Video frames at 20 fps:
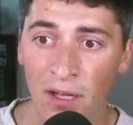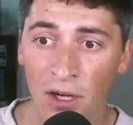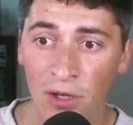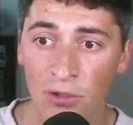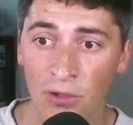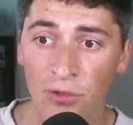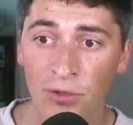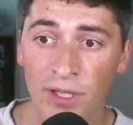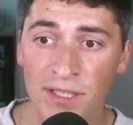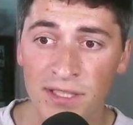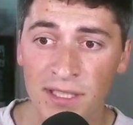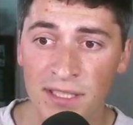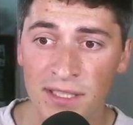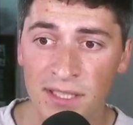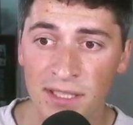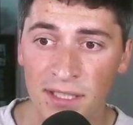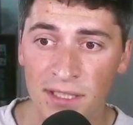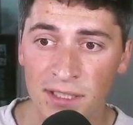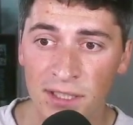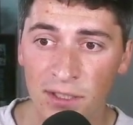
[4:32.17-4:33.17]
a crazy
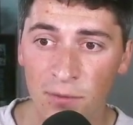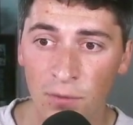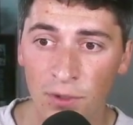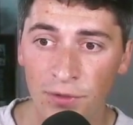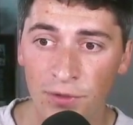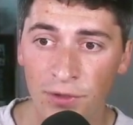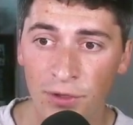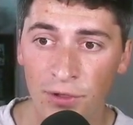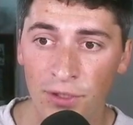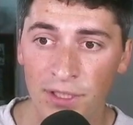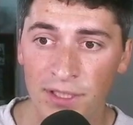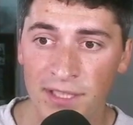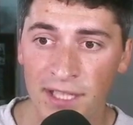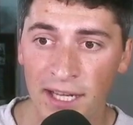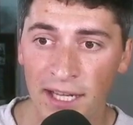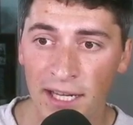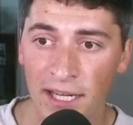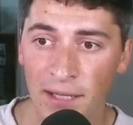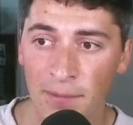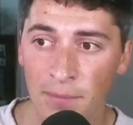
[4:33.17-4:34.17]
sixty to one thirty
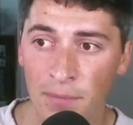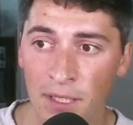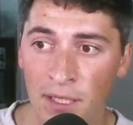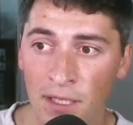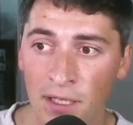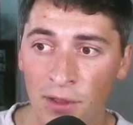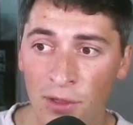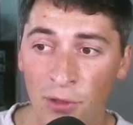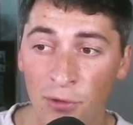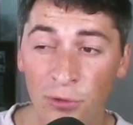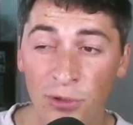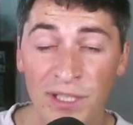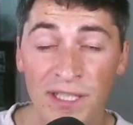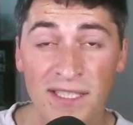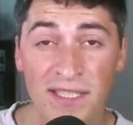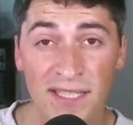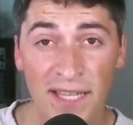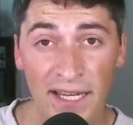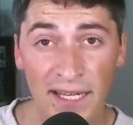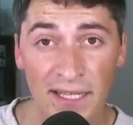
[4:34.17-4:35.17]
time, three
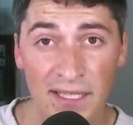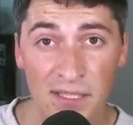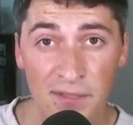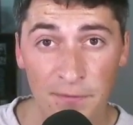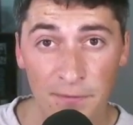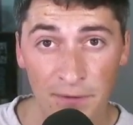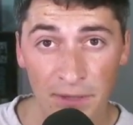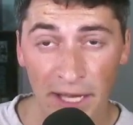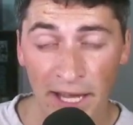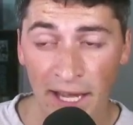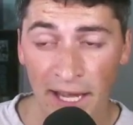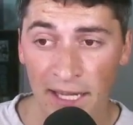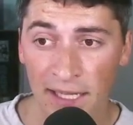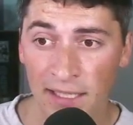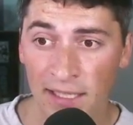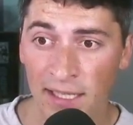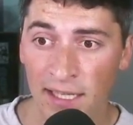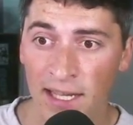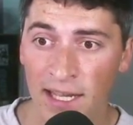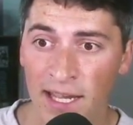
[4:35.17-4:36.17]
seconds
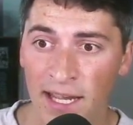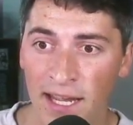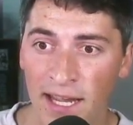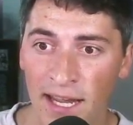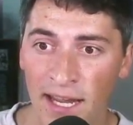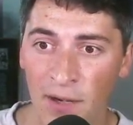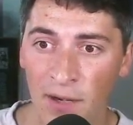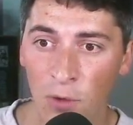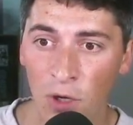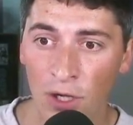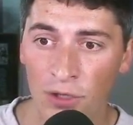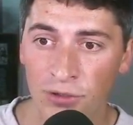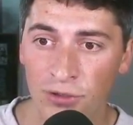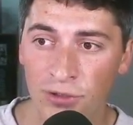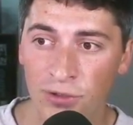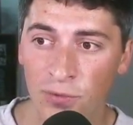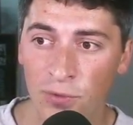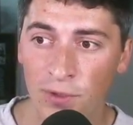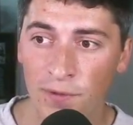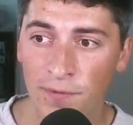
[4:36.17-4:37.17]
flat, and one
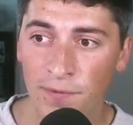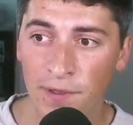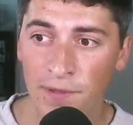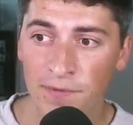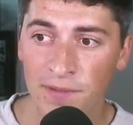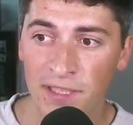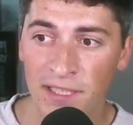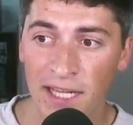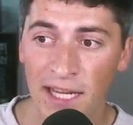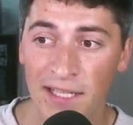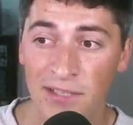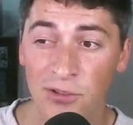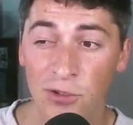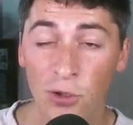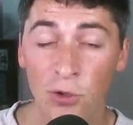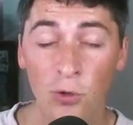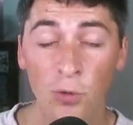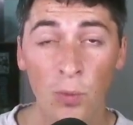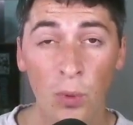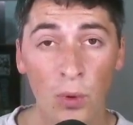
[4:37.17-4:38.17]
hundred to one fifty in
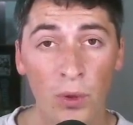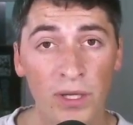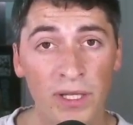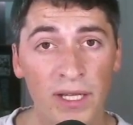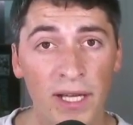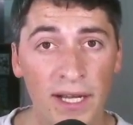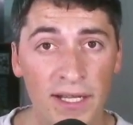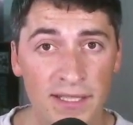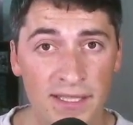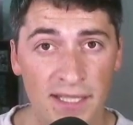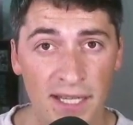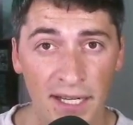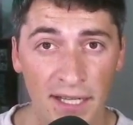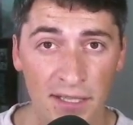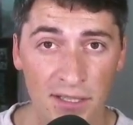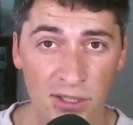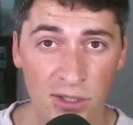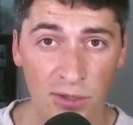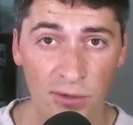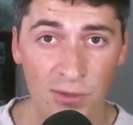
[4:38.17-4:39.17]
two point nine
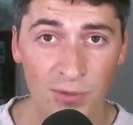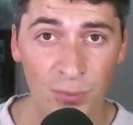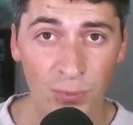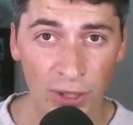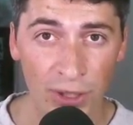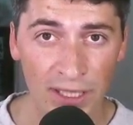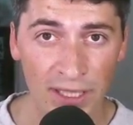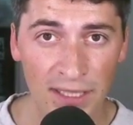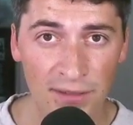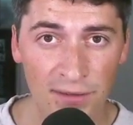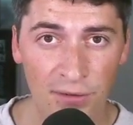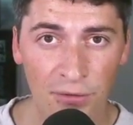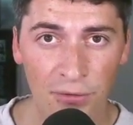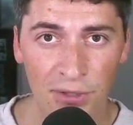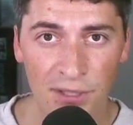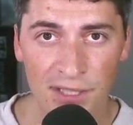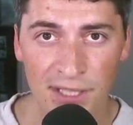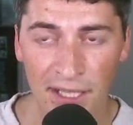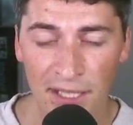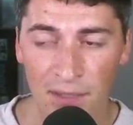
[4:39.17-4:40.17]
seconds. So it's breaking the
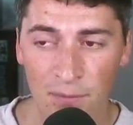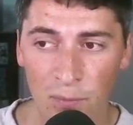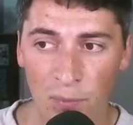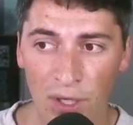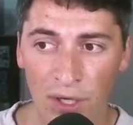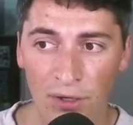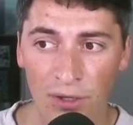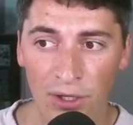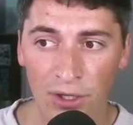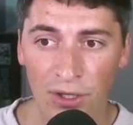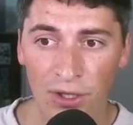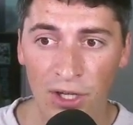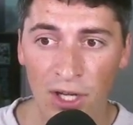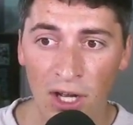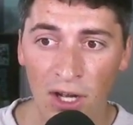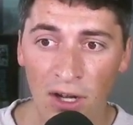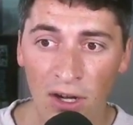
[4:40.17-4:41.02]
three second barrier